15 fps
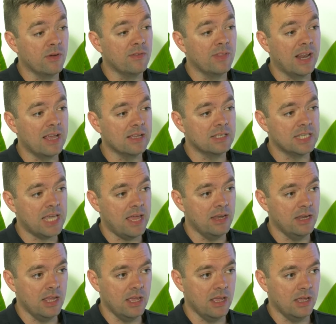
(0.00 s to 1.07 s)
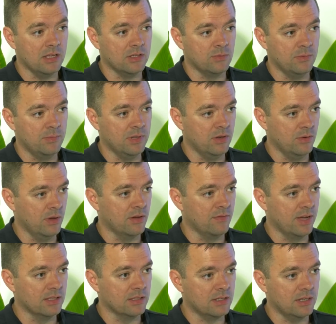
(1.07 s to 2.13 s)
over the last 10 years we've been doing
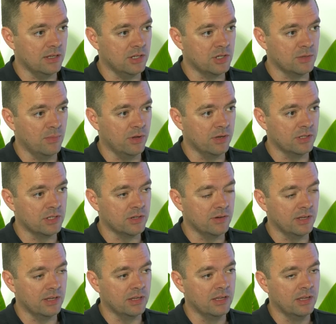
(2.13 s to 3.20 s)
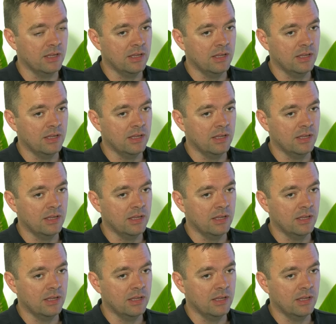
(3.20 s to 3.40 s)
advanced condition monitoring,